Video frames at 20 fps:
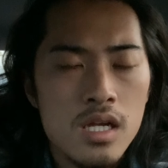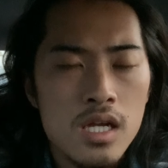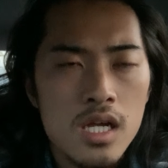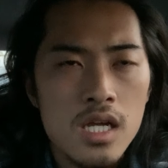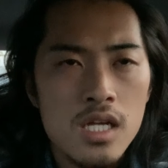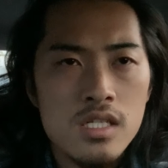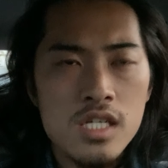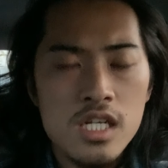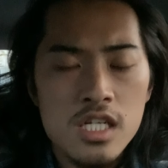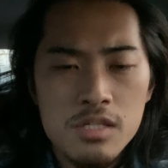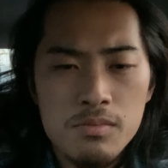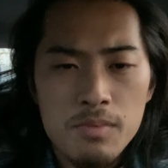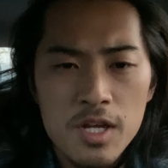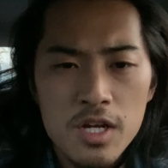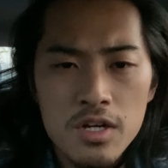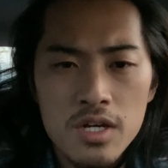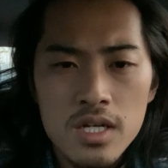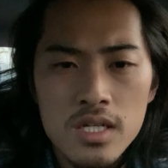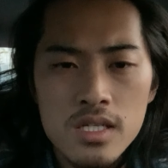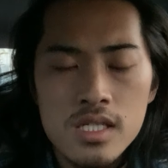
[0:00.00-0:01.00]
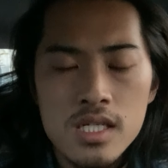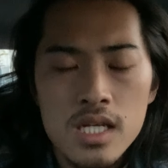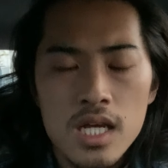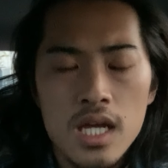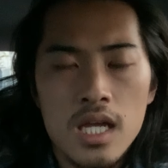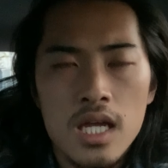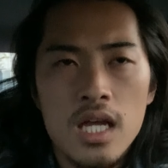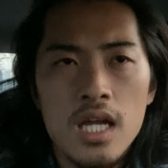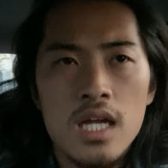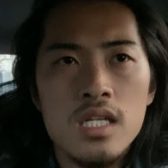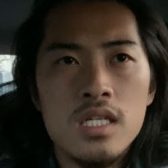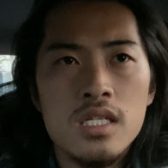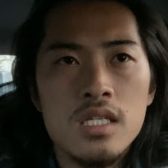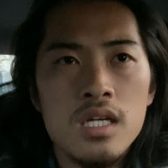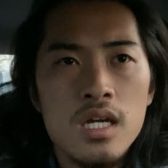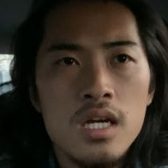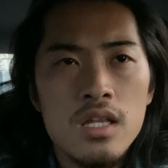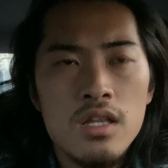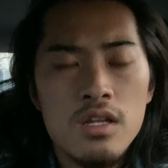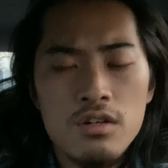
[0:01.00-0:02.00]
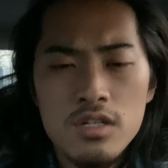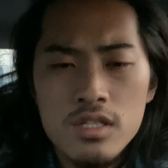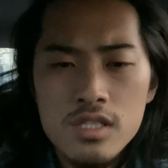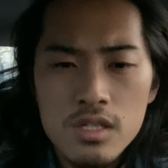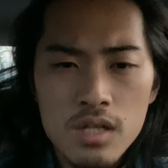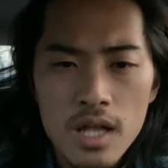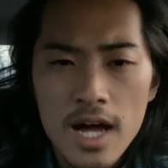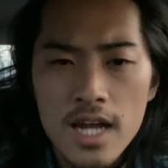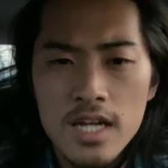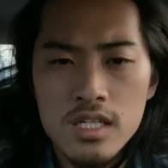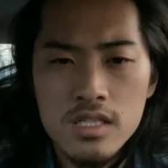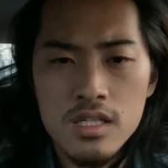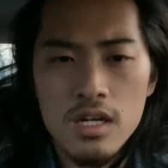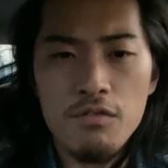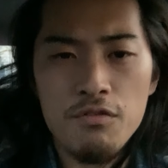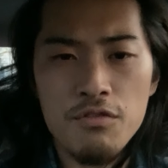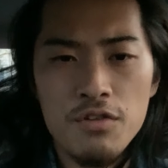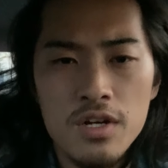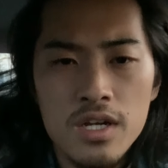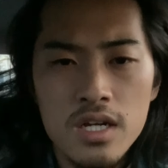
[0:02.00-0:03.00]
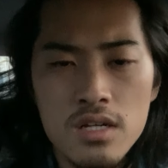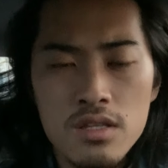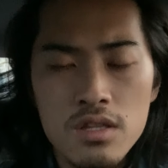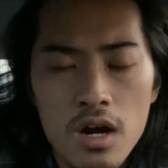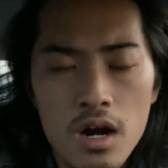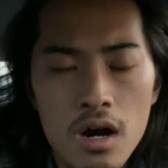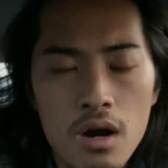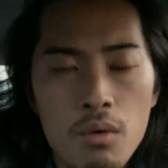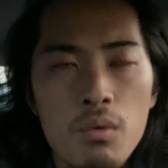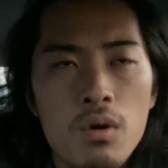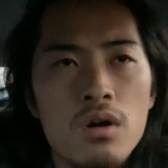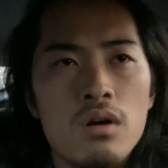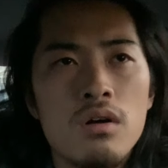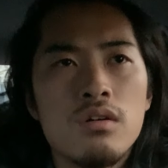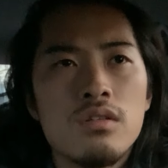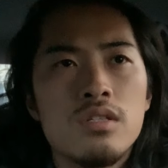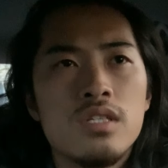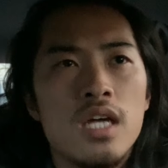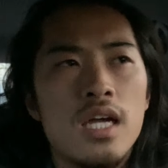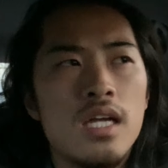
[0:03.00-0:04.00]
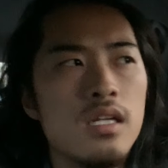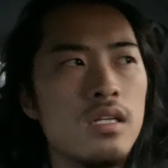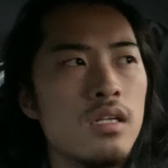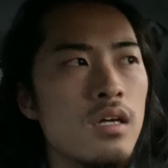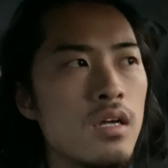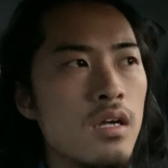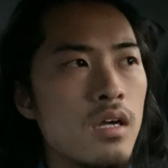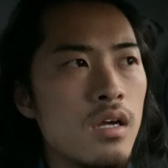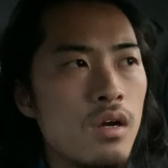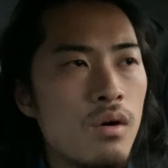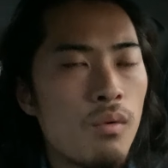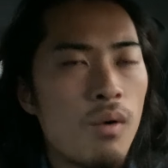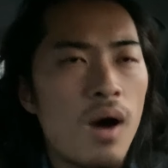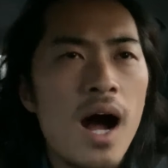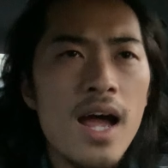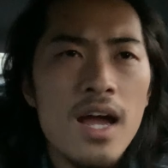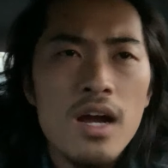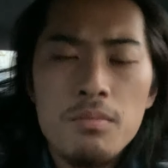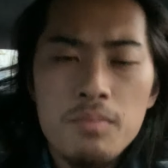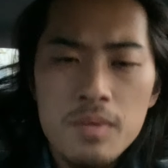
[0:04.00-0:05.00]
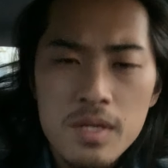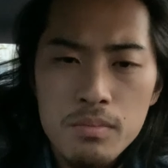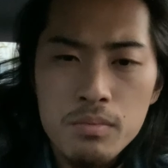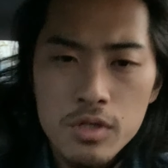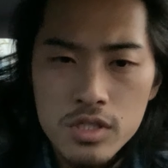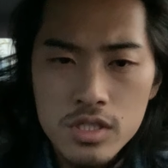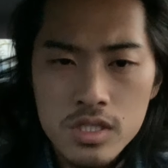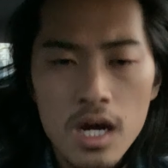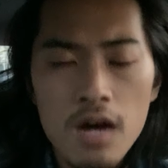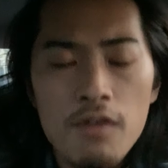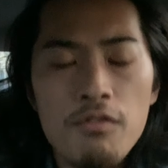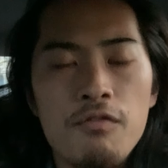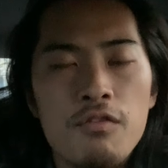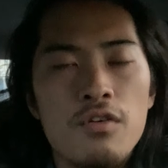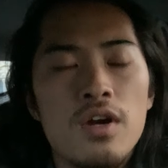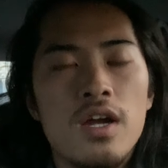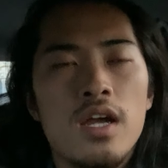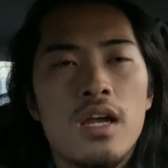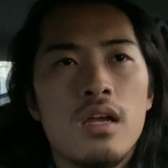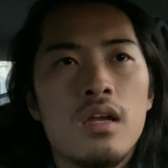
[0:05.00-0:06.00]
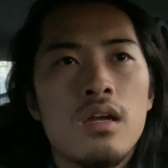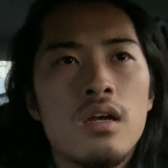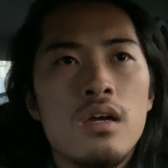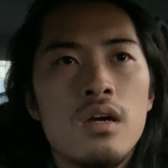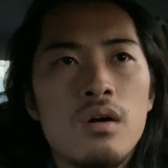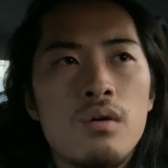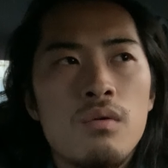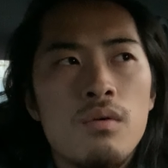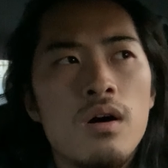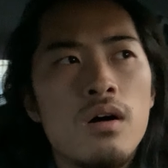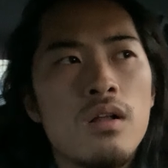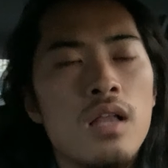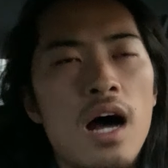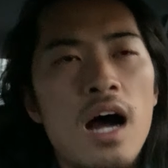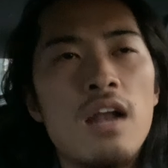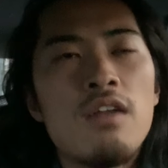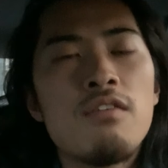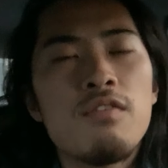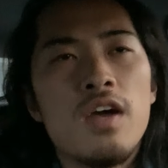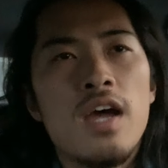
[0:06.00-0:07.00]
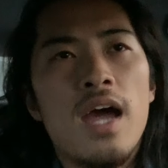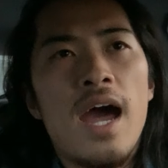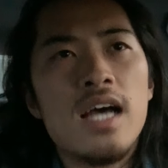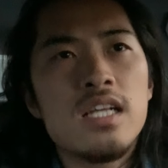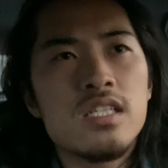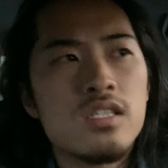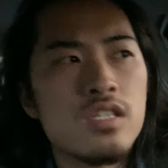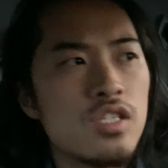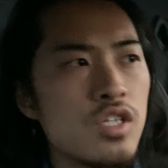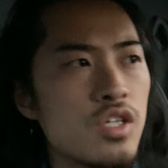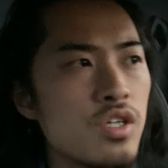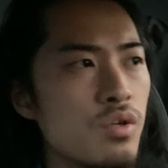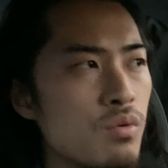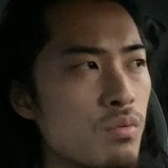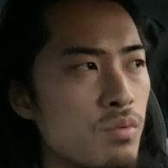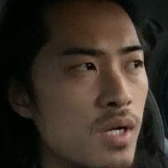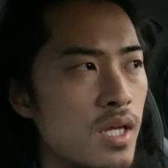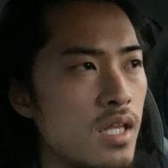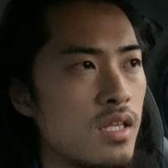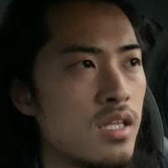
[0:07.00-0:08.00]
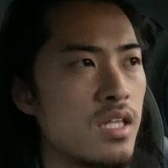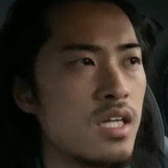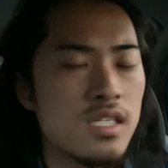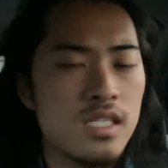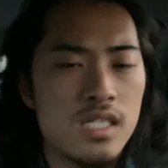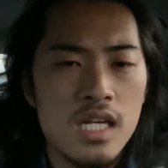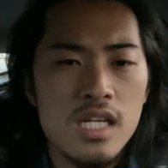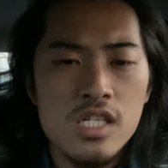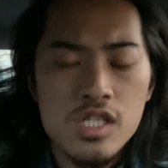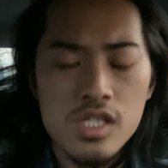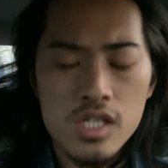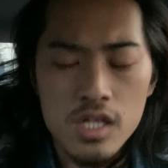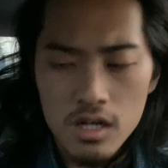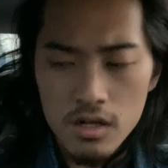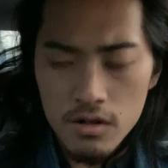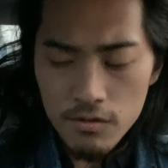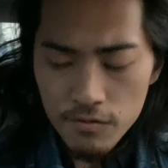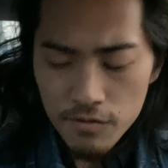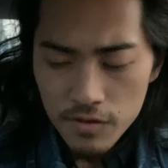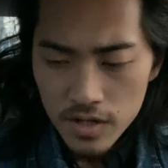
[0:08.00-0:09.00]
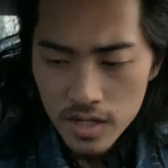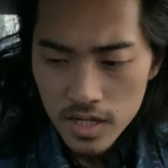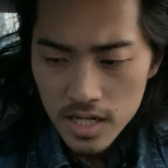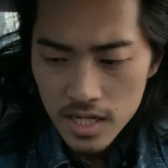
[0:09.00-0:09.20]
experiencing. And there is a lot of suffering in our world. And why are people suffering? Well, a lot of it has to do with the sense of